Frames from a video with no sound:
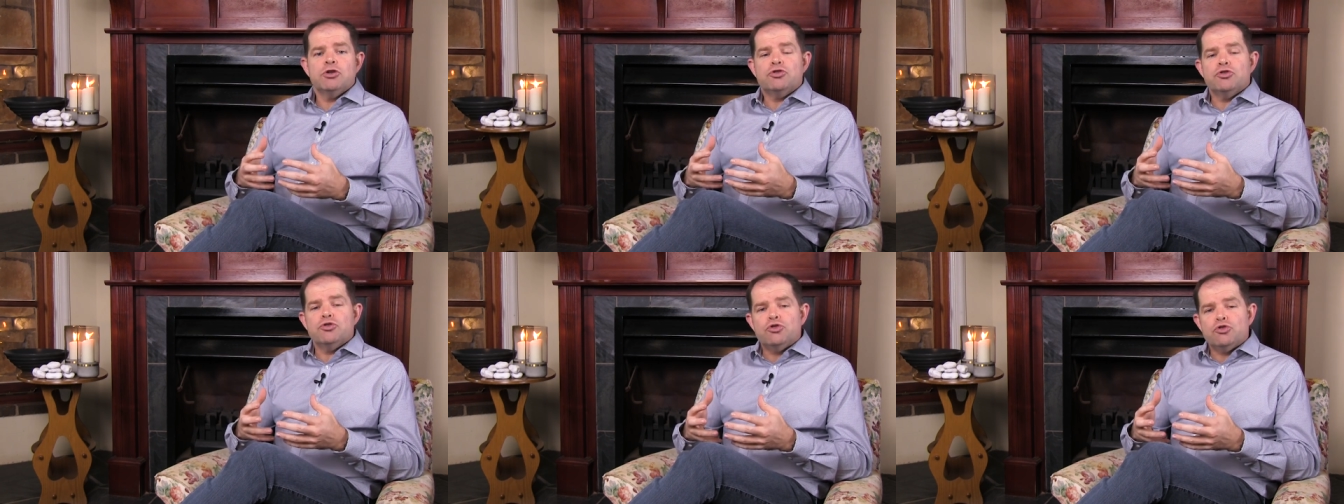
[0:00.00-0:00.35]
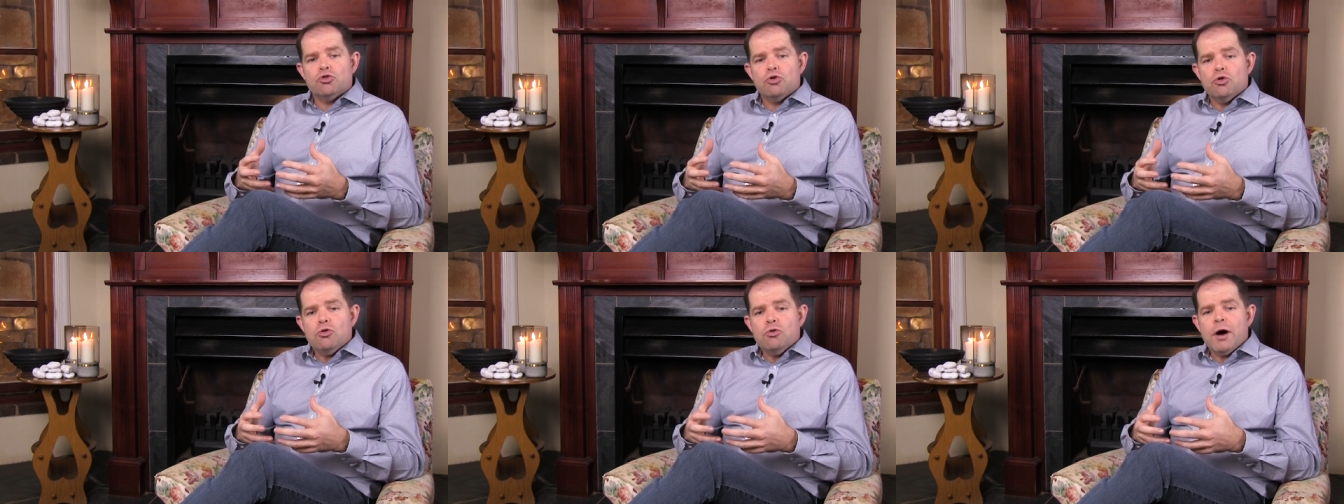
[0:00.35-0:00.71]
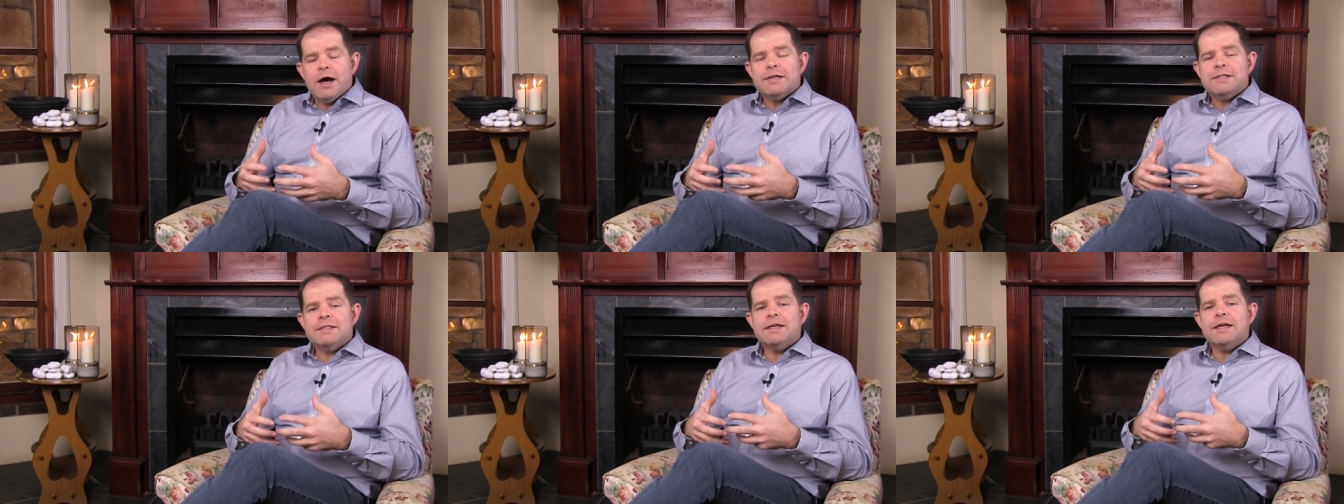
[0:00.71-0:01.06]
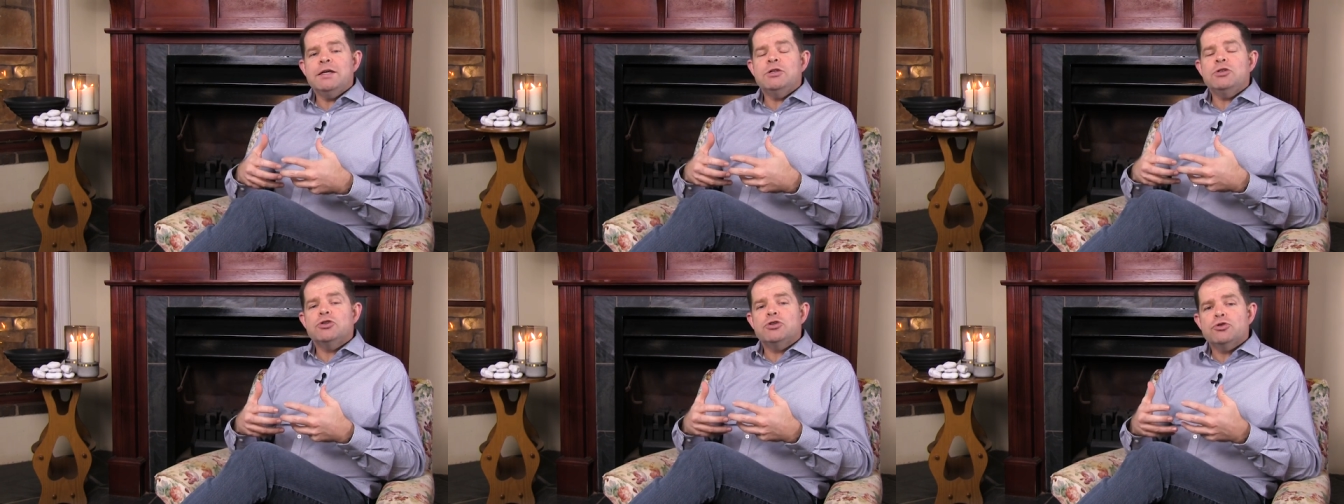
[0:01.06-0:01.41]
to draw us
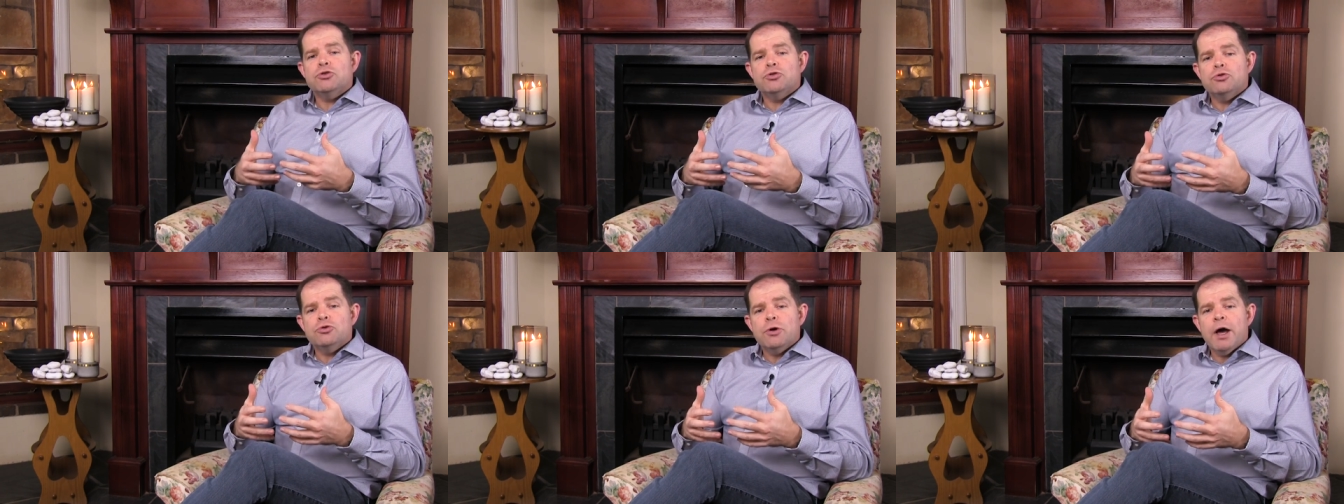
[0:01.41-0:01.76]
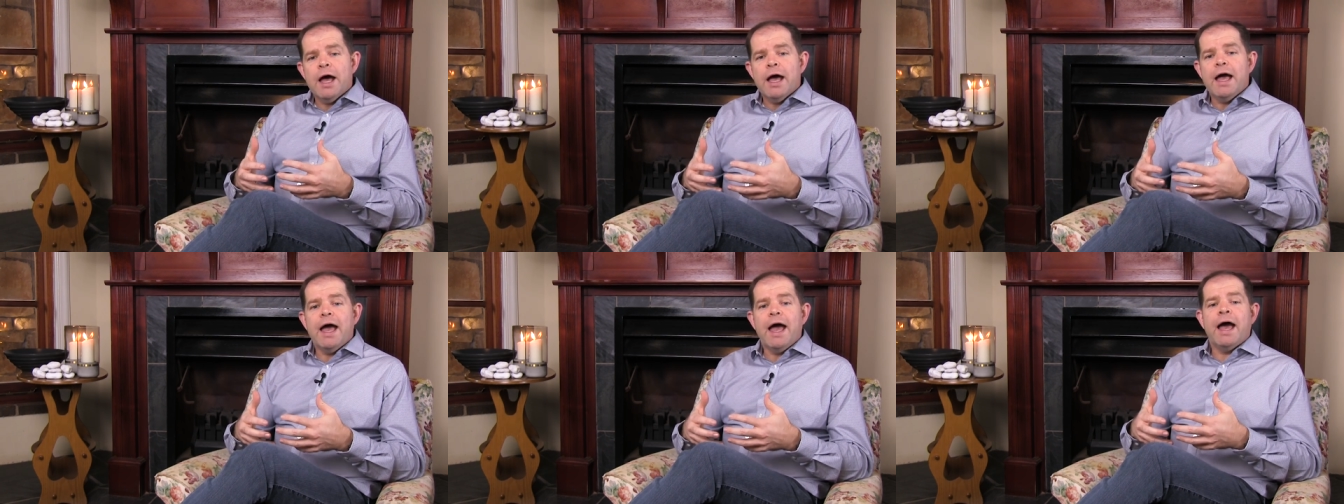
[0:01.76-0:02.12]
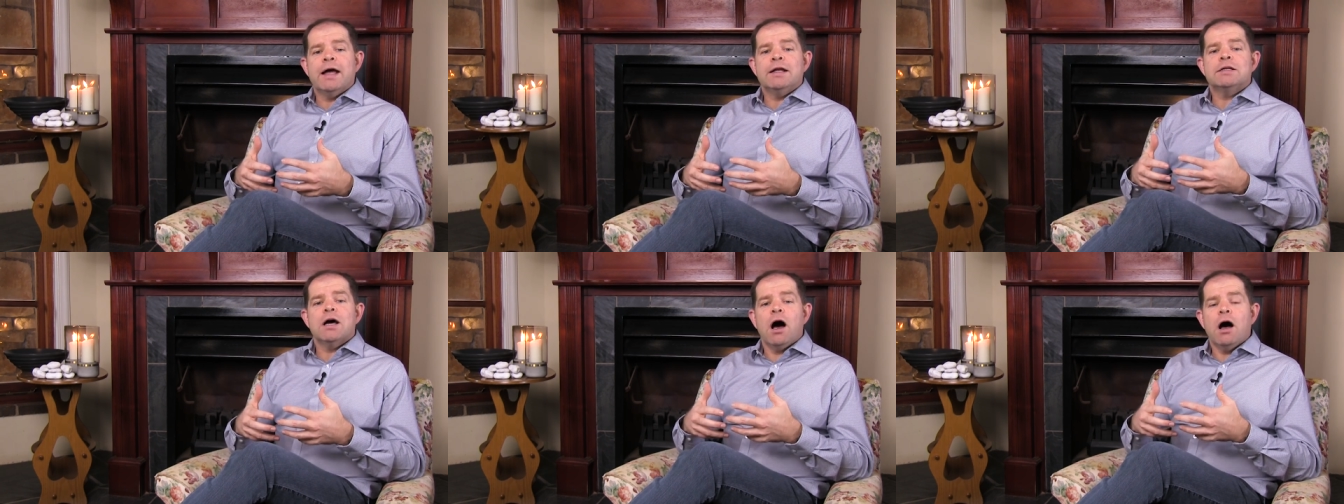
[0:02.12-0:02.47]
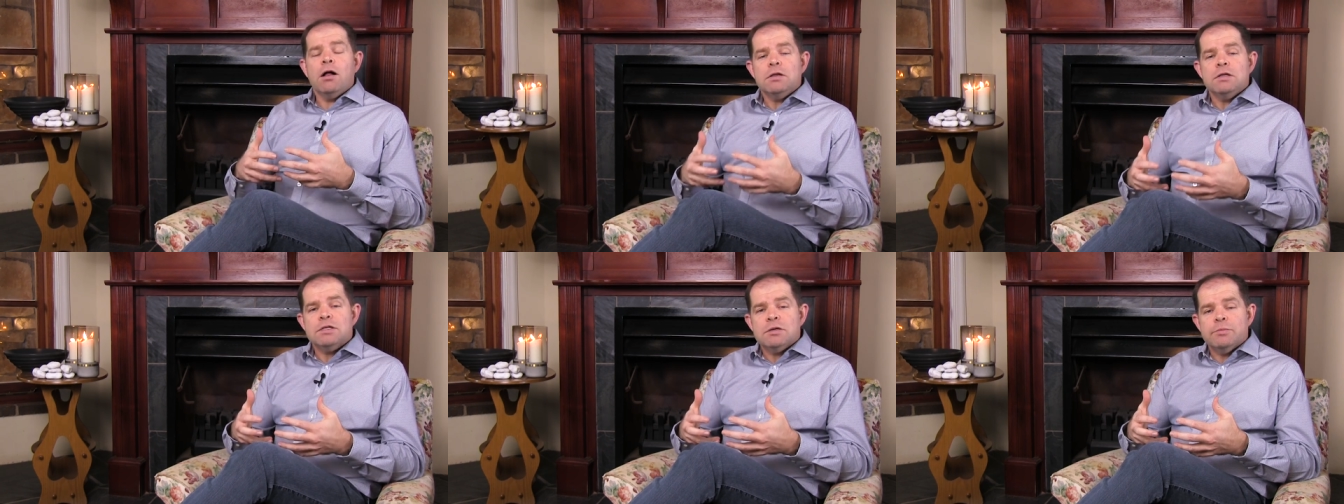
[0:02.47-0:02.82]
into and
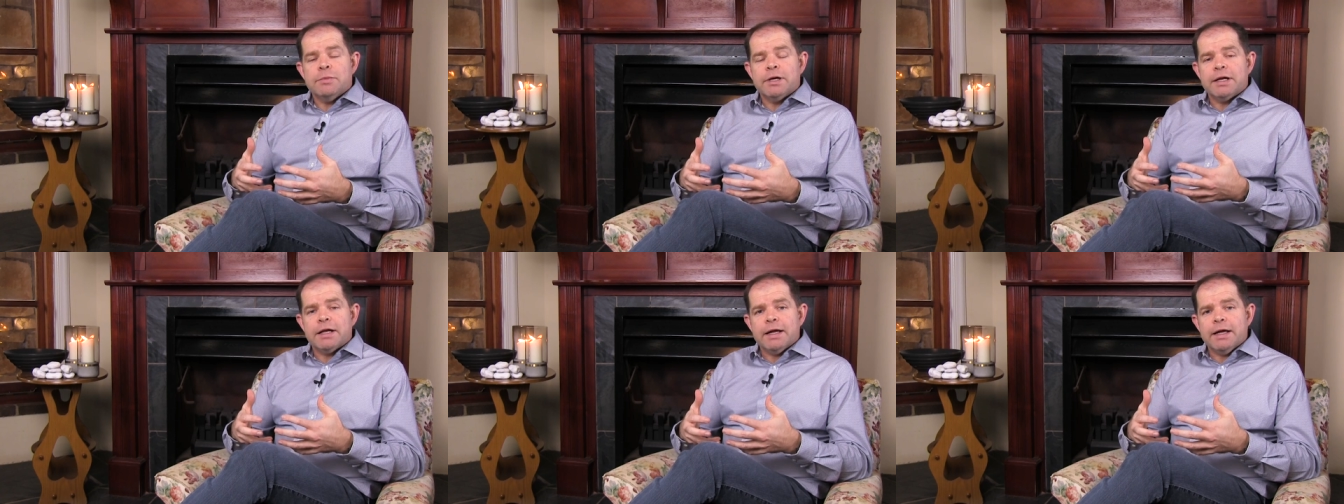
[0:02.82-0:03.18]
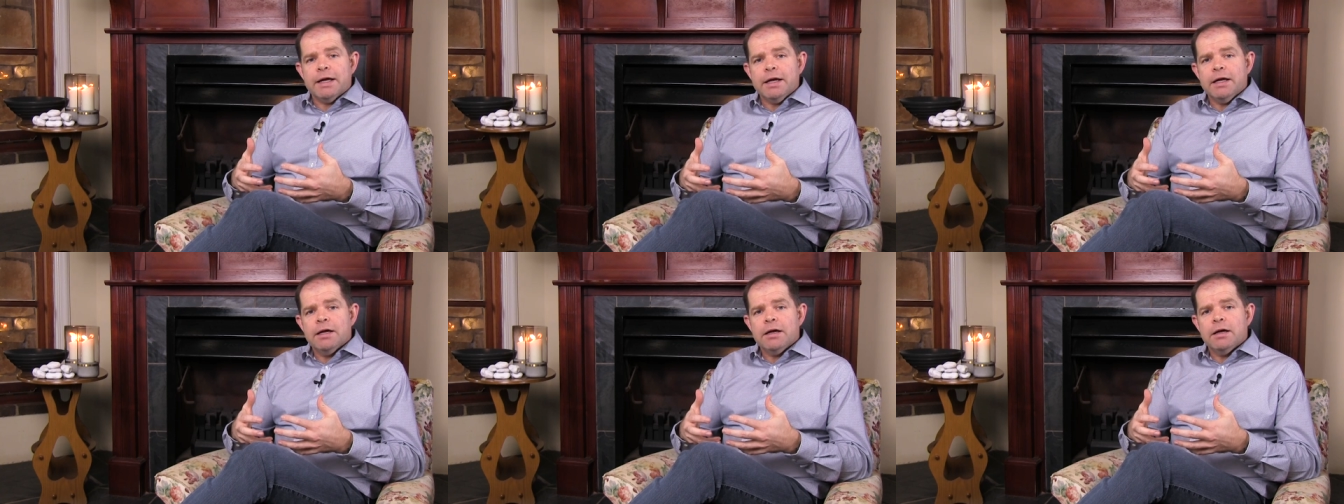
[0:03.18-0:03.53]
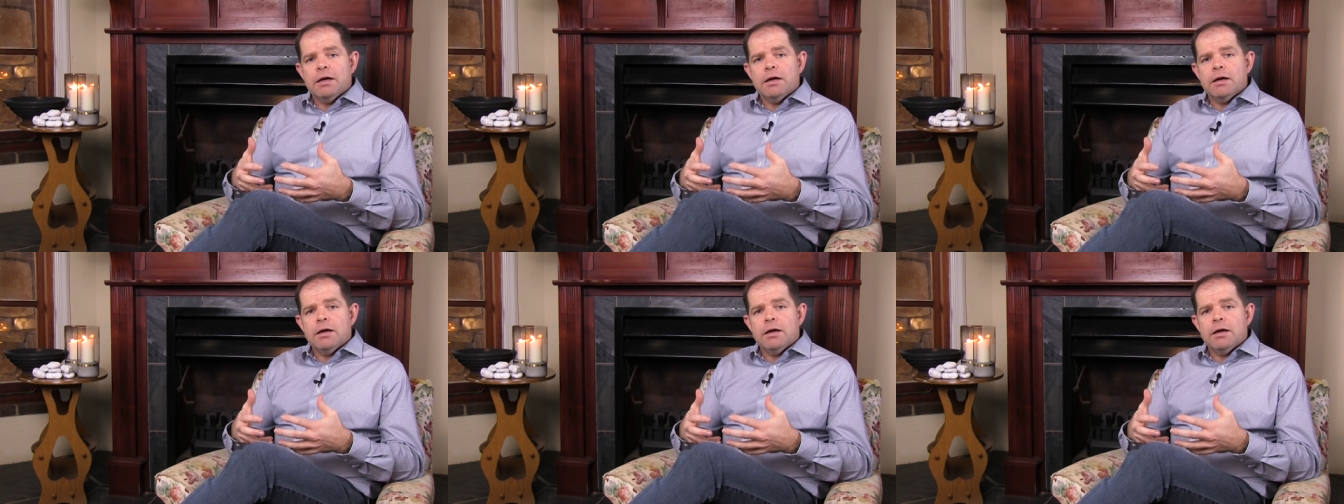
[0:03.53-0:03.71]
ultimately